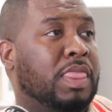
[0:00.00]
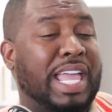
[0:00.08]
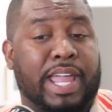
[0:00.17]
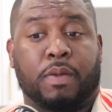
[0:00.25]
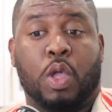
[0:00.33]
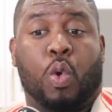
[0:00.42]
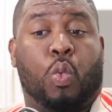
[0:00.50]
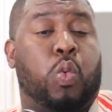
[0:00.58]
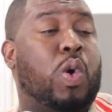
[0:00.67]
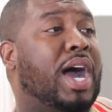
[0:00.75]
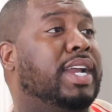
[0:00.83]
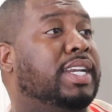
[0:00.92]
Like,
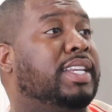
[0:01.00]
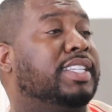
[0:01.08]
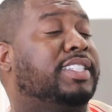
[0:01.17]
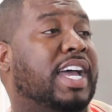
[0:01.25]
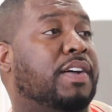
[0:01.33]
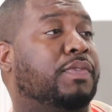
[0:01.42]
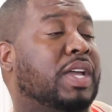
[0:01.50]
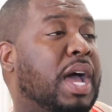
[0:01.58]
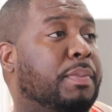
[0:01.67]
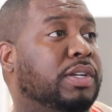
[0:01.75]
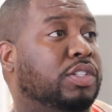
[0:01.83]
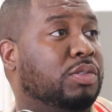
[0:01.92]
why did this have to
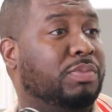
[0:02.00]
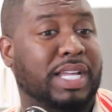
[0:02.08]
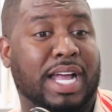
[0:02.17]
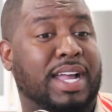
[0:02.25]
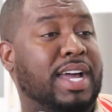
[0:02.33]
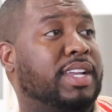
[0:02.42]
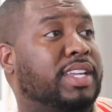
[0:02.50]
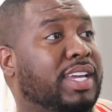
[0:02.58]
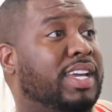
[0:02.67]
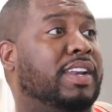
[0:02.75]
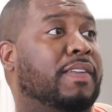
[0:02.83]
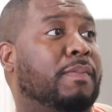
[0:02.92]
happen to me? I got a
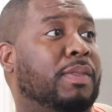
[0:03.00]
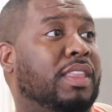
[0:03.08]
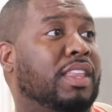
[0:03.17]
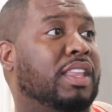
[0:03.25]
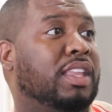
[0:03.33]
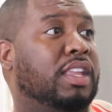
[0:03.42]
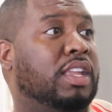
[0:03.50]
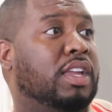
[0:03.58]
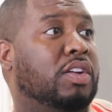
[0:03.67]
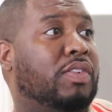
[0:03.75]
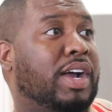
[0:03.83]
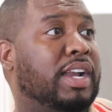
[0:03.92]
kid,
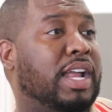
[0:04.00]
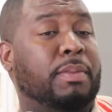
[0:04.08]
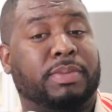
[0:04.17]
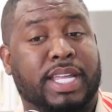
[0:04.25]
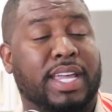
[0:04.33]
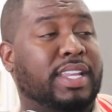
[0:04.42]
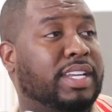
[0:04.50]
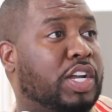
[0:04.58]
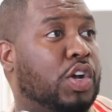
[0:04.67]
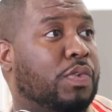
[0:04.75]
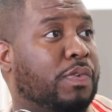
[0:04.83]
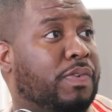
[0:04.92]
right? I'm taking
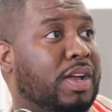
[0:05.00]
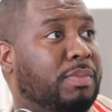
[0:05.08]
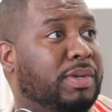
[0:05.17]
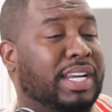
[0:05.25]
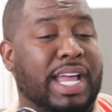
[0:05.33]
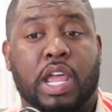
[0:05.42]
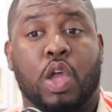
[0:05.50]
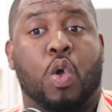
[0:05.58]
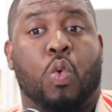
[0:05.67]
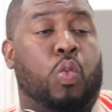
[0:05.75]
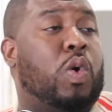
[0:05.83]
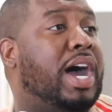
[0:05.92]
care of a family. Like,
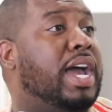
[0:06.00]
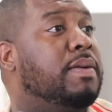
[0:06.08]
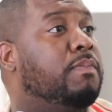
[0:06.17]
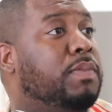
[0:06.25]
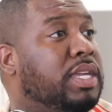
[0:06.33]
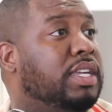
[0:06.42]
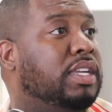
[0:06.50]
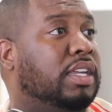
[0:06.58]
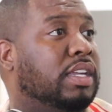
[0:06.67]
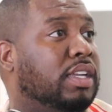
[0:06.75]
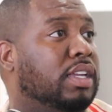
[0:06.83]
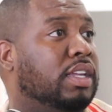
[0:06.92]
why
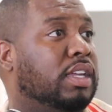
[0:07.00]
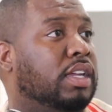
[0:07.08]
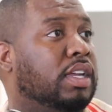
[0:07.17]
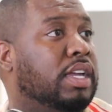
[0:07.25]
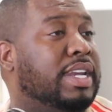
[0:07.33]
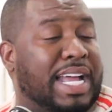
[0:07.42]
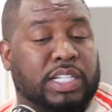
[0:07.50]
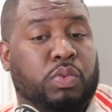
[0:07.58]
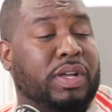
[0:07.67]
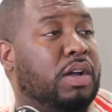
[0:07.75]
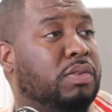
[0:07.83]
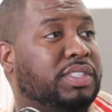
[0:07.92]
me? That's
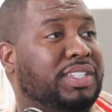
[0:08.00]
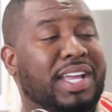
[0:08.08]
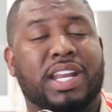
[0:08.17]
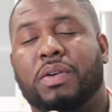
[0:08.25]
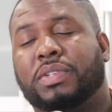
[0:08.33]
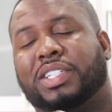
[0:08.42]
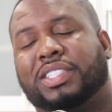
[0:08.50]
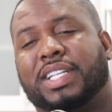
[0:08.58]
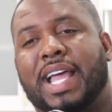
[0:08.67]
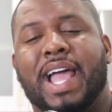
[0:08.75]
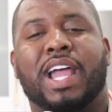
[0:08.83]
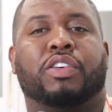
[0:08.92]
what I was saying. I was
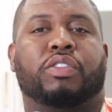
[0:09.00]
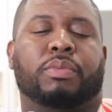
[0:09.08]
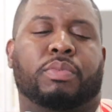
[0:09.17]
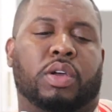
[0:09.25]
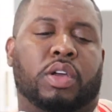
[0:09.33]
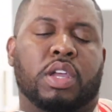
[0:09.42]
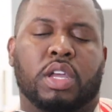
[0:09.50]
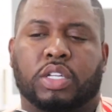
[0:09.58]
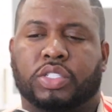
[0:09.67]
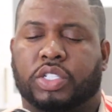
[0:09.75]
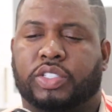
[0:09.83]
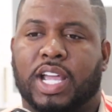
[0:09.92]
just angry, bro.
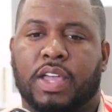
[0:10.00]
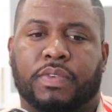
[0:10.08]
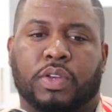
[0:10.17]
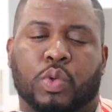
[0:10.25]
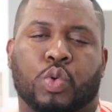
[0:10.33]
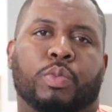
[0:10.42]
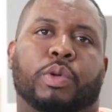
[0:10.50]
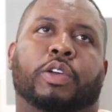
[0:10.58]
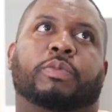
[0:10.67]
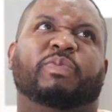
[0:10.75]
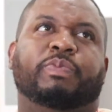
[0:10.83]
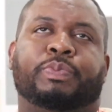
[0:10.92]
So driving
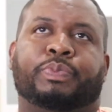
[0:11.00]
Uber.